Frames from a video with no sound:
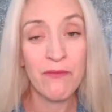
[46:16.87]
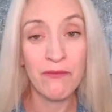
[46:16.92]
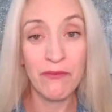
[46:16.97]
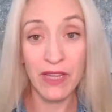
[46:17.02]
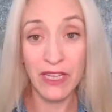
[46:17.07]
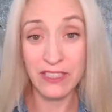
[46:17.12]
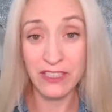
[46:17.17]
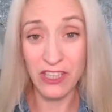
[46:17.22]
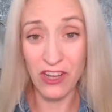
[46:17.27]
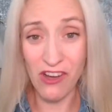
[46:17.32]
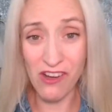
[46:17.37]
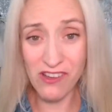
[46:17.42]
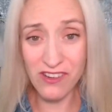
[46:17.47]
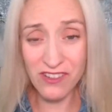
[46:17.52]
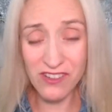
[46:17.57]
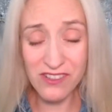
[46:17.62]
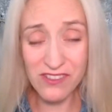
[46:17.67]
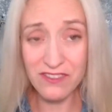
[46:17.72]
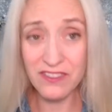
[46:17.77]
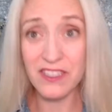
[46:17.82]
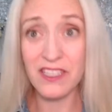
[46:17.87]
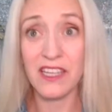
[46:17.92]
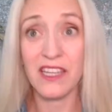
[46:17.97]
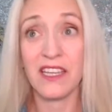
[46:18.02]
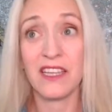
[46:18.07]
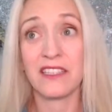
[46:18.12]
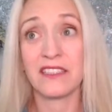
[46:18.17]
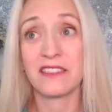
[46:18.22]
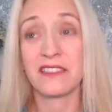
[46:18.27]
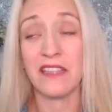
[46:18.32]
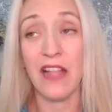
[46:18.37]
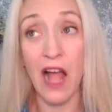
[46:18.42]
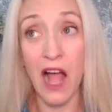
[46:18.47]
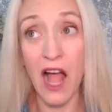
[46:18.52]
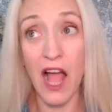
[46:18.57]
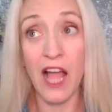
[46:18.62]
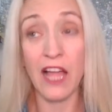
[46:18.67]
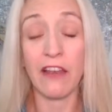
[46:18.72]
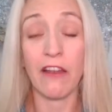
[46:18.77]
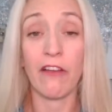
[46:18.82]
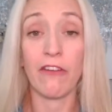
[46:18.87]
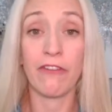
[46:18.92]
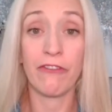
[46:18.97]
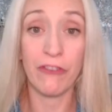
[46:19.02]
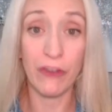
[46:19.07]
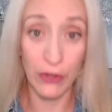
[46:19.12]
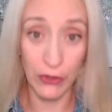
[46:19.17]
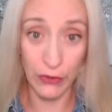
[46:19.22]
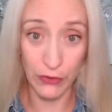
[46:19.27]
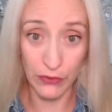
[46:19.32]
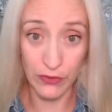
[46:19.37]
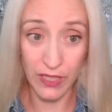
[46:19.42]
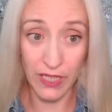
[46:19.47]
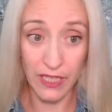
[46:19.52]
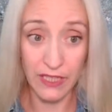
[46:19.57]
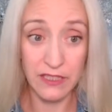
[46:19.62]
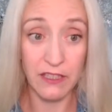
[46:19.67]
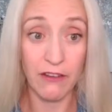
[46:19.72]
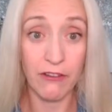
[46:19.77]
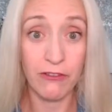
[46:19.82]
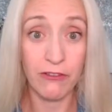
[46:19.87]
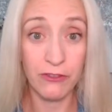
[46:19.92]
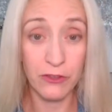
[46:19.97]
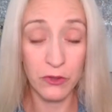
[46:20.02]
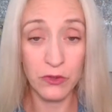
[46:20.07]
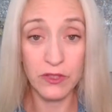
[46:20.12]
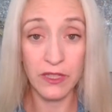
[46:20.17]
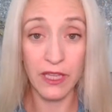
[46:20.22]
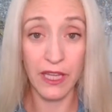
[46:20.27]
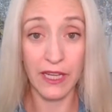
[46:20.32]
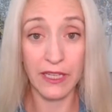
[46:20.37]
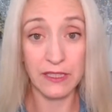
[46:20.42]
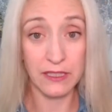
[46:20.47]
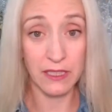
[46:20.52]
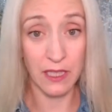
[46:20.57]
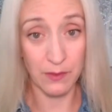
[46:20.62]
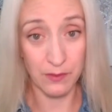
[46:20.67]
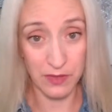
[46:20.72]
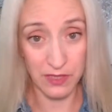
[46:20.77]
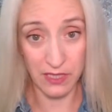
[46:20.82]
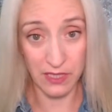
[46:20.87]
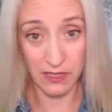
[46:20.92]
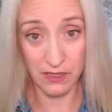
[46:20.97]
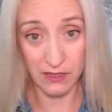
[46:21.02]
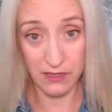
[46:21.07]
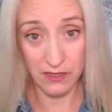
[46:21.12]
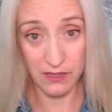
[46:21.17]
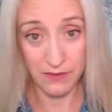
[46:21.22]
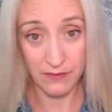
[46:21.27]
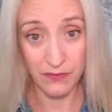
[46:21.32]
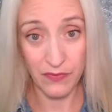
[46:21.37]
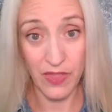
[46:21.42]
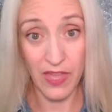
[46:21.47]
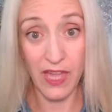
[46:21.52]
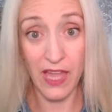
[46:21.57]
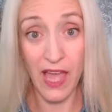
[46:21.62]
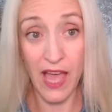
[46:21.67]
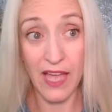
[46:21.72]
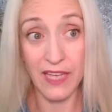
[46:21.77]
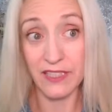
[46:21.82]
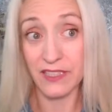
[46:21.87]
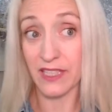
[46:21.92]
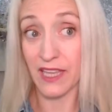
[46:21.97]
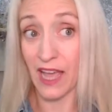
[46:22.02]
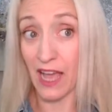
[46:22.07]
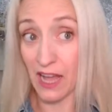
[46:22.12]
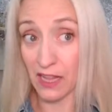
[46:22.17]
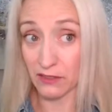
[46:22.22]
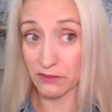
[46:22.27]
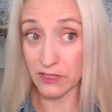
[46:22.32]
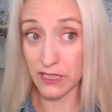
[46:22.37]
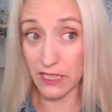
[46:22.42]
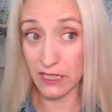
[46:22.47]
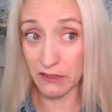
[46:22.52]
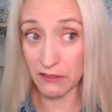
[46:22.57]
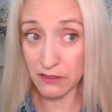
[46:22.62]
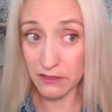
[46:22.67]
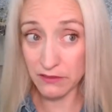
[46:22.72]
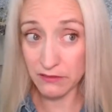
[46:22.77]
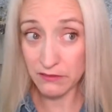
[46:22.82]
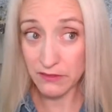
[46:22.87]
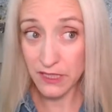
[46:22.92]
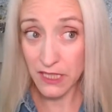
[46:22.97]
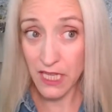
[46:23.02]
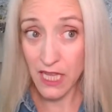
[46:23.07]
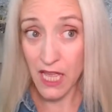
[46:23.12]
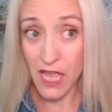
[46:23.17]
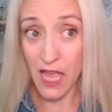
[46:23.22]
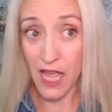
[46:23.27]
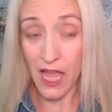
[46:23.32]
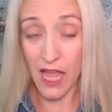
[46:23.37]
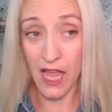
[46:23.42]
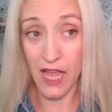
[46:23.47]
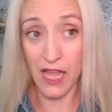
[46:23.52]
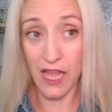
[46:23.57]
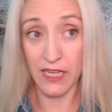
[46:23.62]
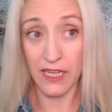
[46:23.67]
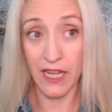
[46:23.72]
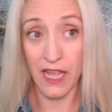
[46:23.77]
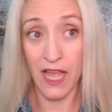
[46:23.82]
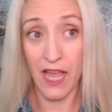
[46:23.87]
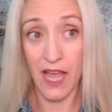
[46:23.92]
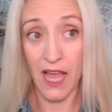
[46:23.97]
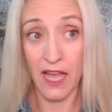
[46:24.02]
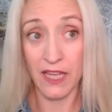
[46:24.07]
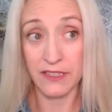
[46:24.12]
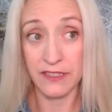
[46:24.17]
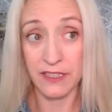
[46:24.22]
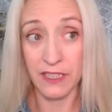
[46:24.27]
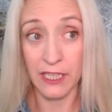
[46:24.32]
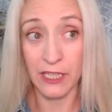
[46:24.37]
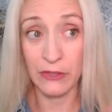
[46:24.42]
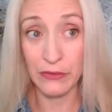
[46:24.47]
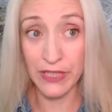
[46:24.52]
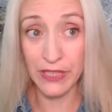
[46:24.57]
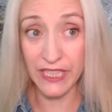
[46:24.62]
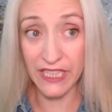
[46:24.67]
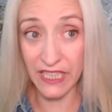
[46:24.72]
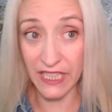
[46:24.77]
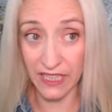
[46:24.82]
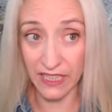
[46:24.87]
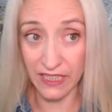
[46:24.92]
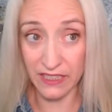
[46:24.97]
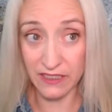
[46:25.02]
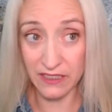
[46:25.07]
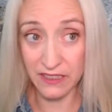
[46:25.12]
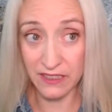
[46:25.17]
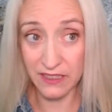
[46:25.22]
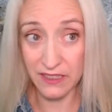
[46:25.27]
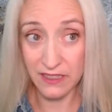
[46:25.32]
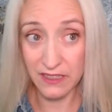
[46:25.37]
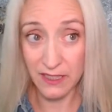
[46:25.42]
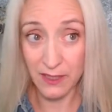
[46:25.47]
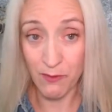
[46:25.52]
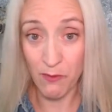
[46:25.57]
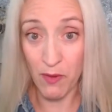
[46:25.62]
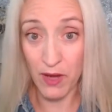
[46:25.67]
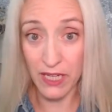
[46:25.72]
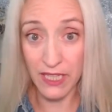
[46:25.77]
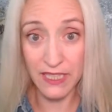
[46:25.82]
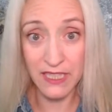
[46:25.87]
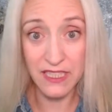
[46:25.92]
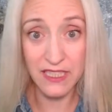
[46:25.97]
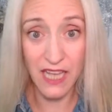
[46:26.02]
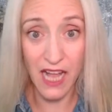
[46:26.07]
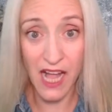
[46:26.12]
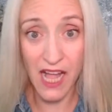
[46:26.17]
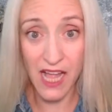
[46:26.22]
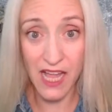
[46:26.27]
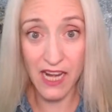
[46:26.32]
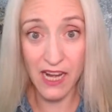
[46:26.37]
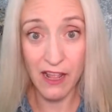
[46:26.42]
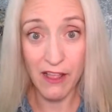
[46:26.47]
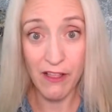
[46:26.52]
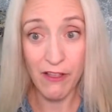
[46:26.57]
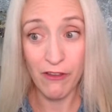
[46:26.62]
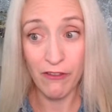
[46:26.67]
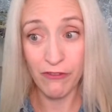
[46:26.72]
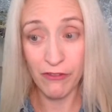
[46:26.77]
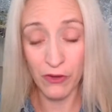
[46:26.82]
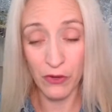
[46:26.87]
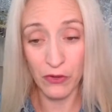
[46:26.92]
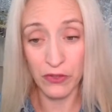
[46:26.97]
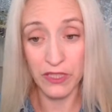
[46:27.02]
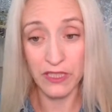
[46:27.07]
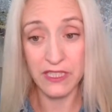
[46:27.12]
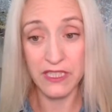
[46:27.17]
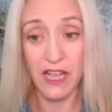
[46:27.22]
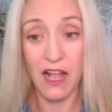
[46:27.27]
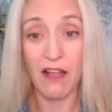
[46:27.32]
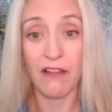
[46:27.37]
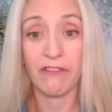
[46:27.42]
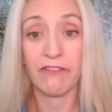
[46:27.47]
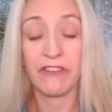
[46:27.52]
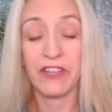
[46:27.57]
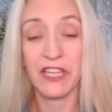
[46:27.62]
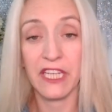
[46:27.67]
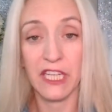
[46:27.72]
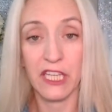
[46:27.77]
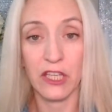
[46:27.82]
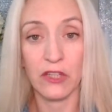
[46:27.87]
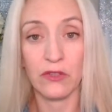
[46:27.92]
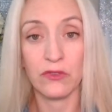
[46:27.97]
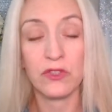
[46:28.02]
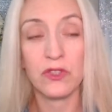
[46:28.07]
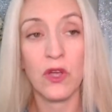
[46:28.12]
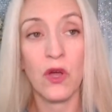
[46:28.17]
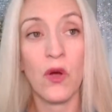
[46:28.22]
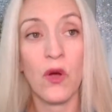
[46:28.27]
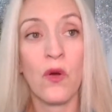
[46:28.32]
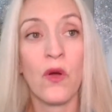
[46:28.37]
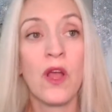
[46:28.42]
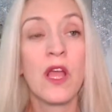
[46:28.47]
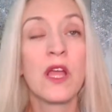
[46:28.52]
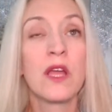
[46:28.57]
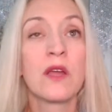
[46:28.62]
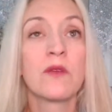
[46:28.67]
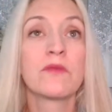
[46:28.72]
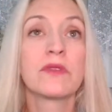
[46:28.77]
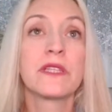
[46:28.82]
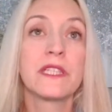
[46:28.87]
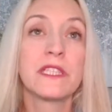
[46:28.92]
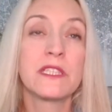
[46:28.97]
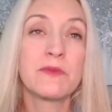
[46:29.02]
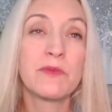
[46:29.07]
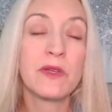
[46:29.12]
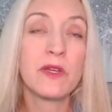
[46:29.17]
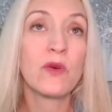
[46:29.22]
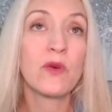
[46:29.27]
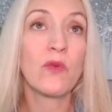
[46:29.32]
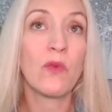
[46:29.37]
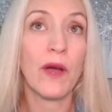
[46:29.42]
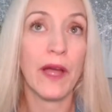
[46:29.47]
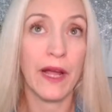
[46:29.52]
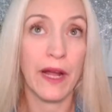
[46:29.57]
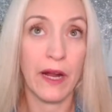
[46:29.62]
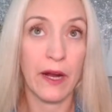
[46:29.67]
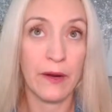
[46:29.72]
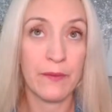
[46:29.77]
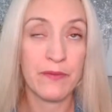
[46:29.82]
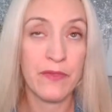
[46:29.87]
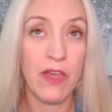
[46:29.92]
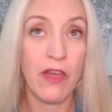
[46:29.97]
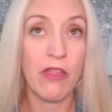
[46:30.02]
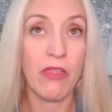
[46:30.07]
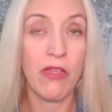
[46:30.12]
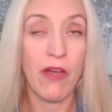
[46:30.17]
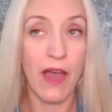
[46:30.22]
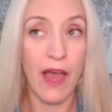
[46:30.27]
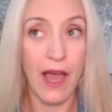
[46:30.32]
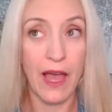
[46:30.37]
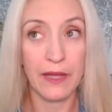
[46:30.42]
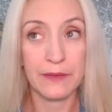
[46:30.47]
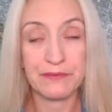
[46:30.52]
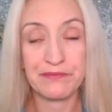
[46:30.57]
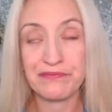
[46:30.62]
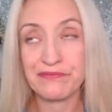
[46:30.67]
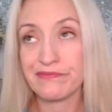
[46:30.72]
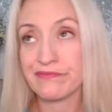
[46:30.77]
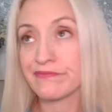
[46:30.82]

McDonald's is not food. It's a food-like substance. It has calories and it has ingredients, but it's not food. It's not feeding you. So please be aware that